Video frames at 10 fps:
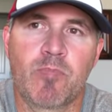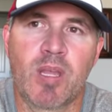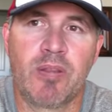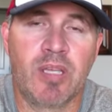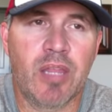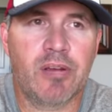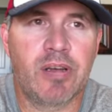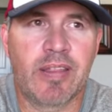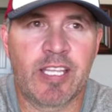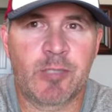The other end
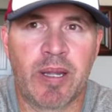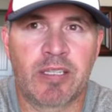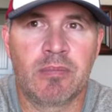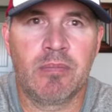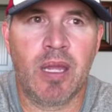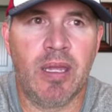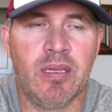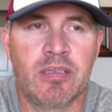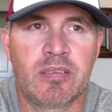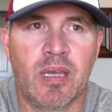of that spectrum
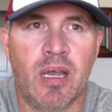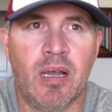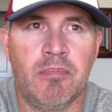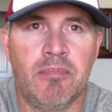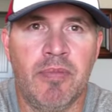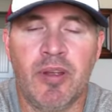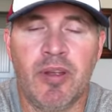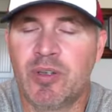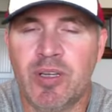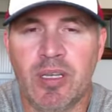is they're
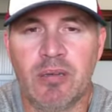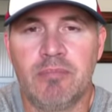doing it